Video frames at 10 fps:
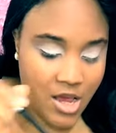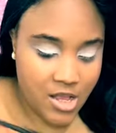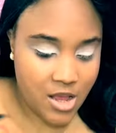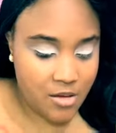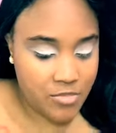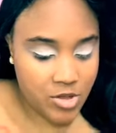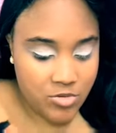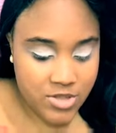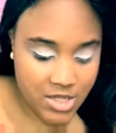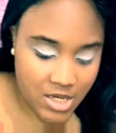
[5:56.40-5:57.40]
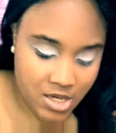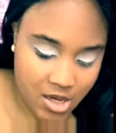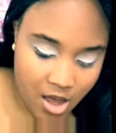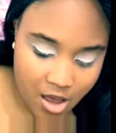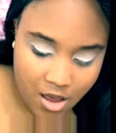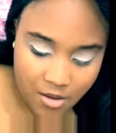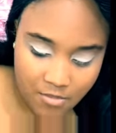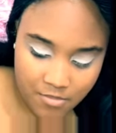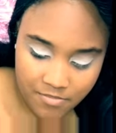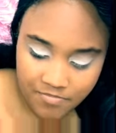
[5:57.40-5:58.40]
and I'm using
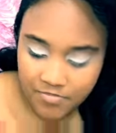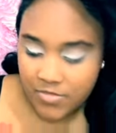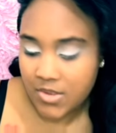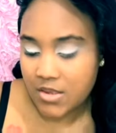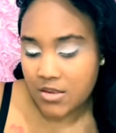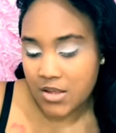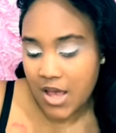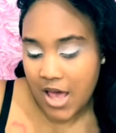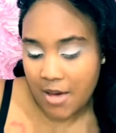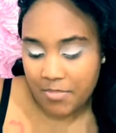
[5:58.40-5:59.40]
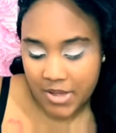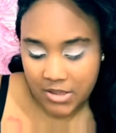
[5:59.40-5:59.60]
um. Epic